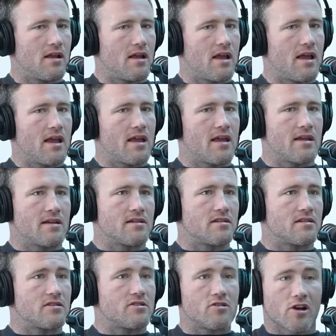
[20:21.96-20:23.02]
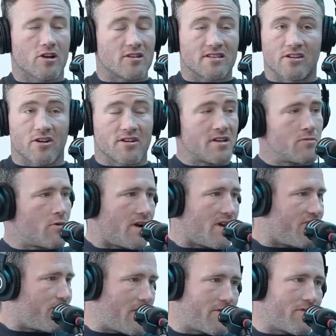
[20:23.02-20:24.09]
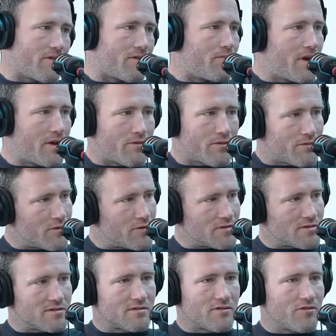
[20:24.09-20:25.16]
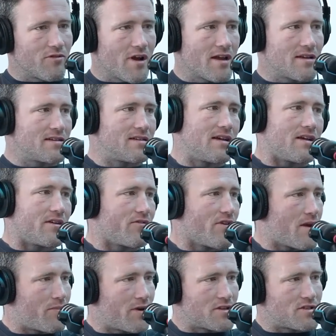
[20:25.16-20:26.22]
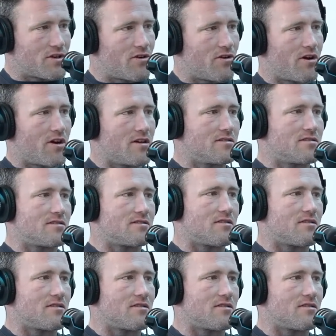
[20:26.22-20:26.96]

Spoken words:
and like I said, I didn't want to leave Penrith. Penrith was great town, great bunch of guys.